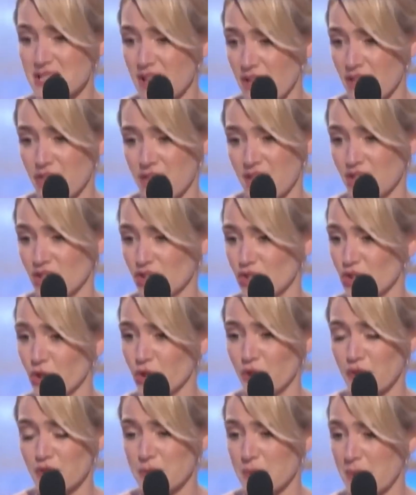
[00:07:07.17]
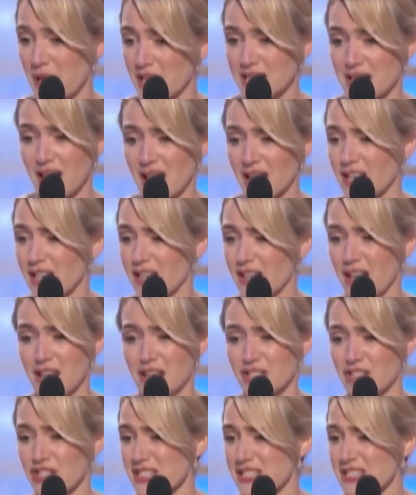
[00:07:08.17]
nothing short of spectacular
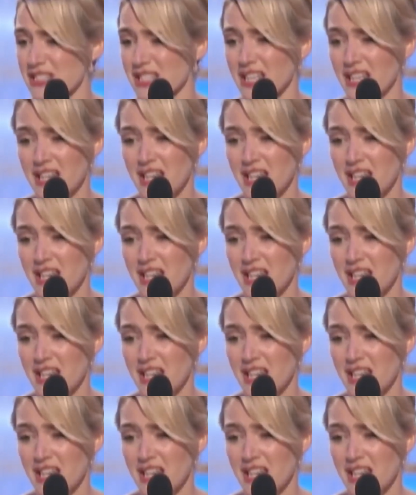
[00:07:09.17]
and just...